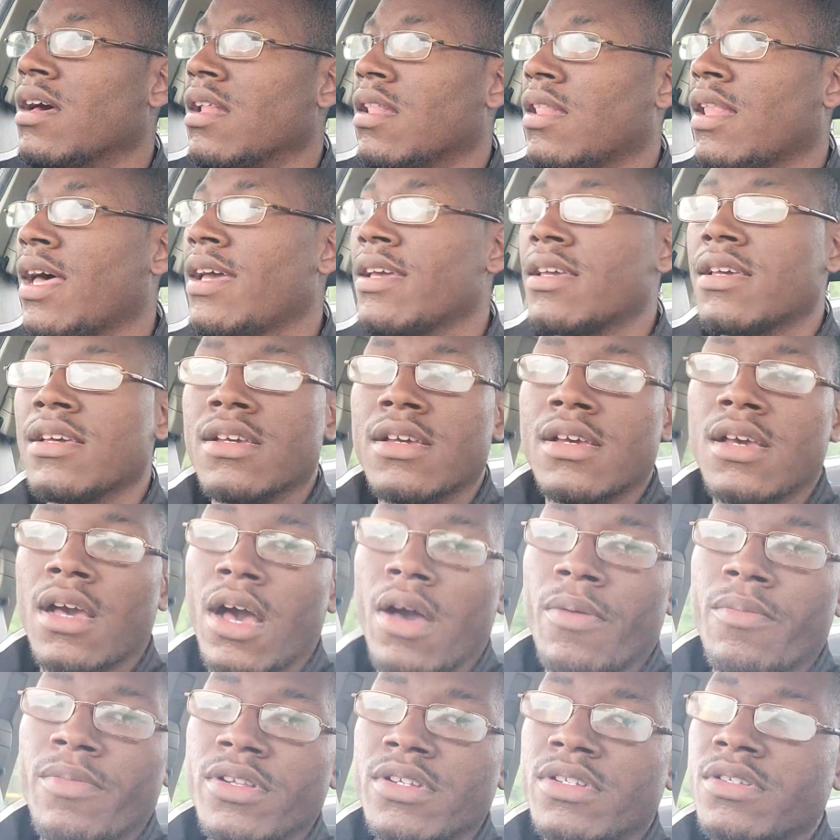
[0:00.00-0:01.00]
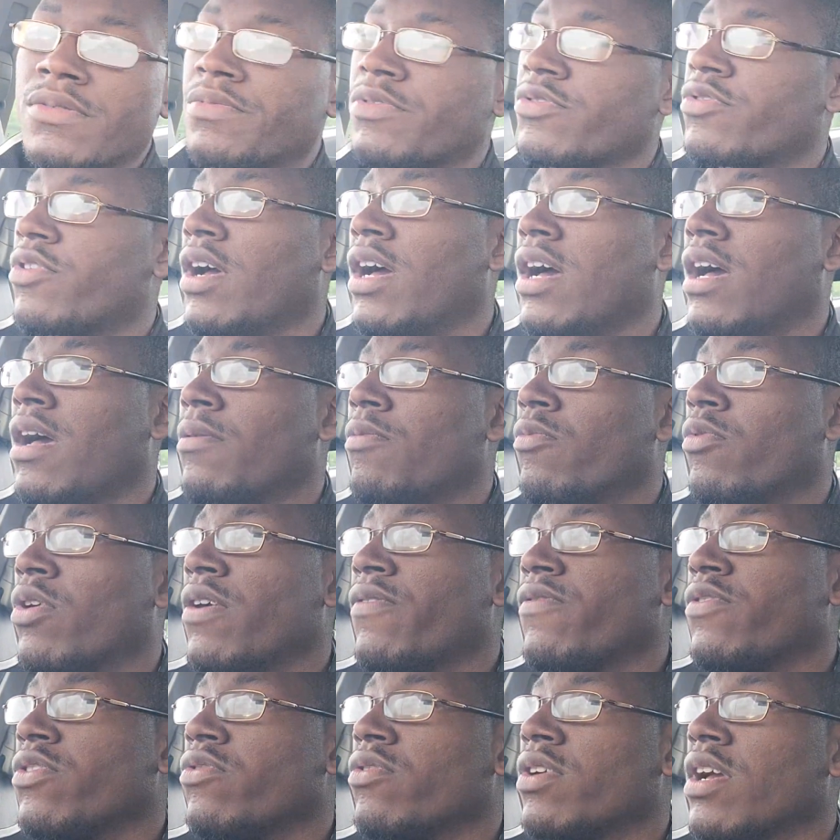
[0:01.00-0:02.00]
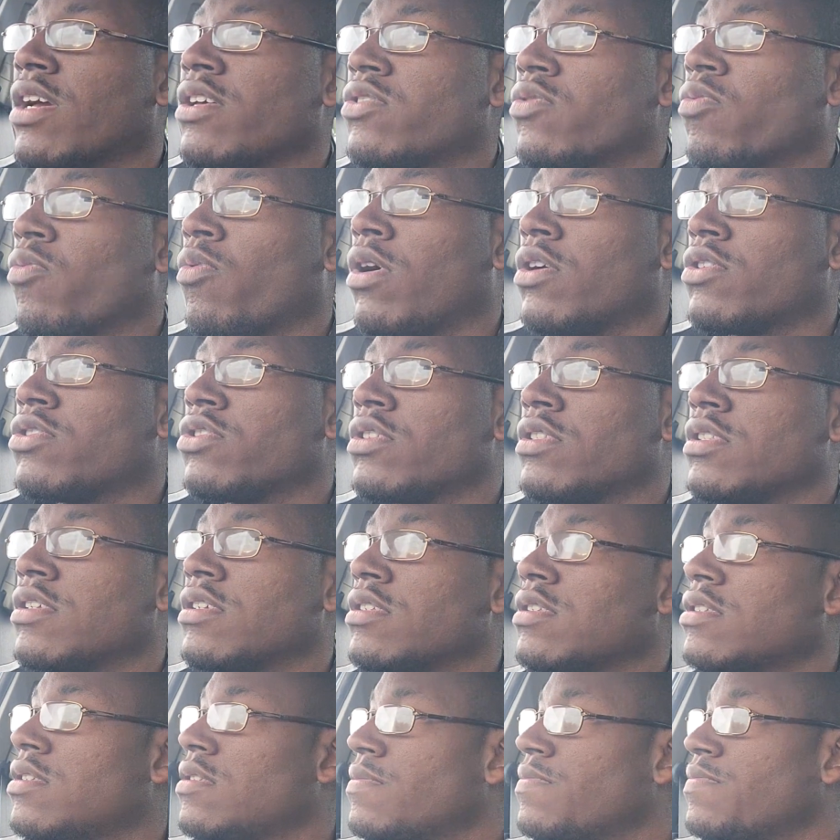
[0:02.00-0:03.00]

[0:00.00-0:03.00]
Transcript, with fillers: Like, comment, subscribe wherever you guys are watching this.